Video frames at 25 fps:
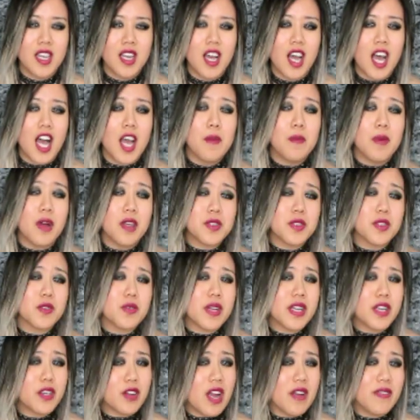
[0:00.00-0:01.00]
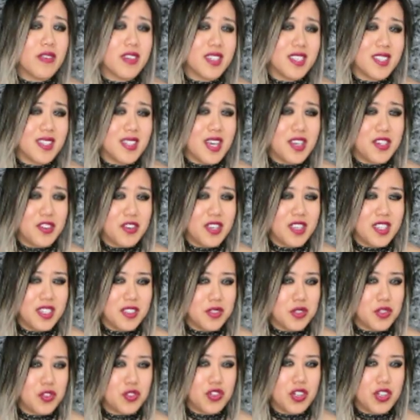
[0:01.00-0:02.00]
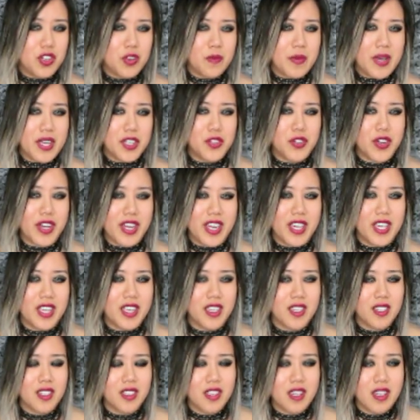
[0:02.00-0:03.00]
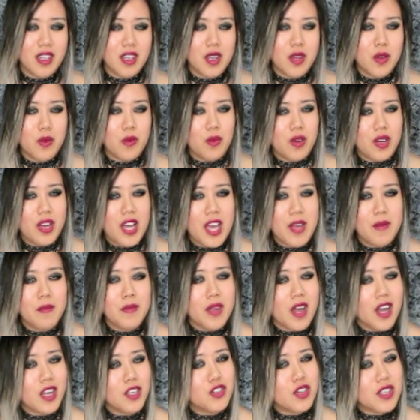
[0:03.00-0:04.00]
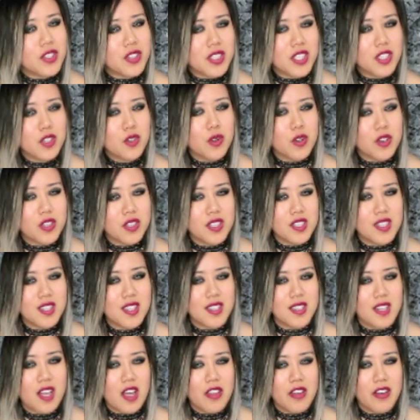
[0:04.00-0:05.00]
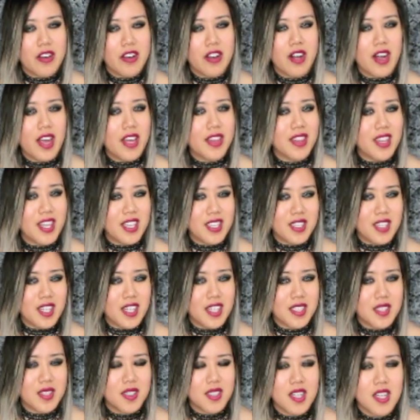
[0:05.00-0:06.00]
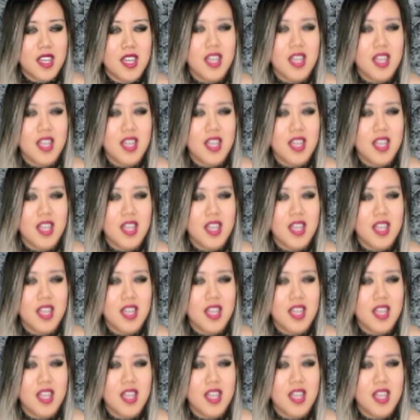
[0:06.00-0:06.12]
I'm also a graphic designer and illustrator by trade. When I am not dressed in corsets, leather, and latex,